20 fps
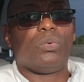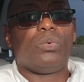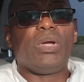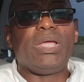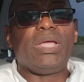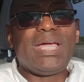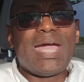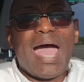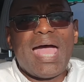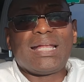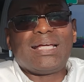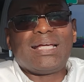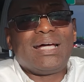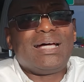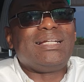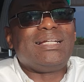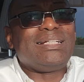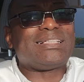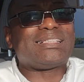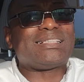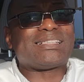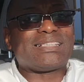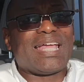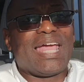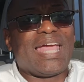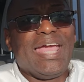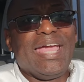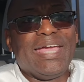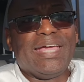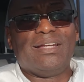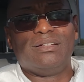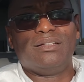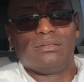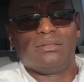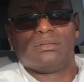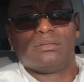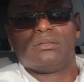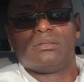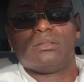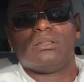We got to understand
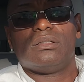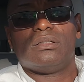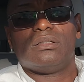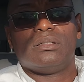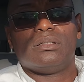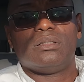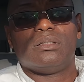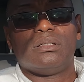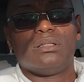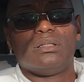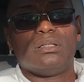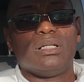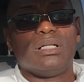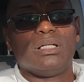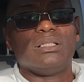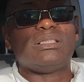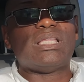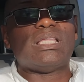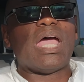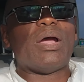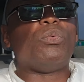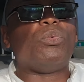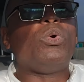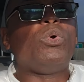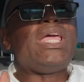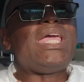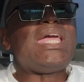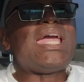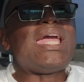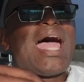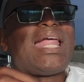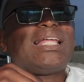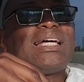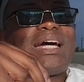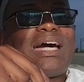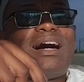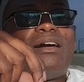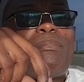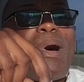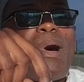that we got
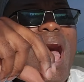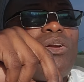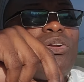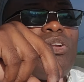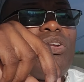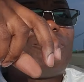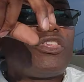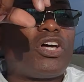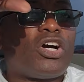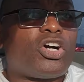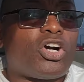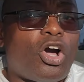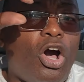to come out of the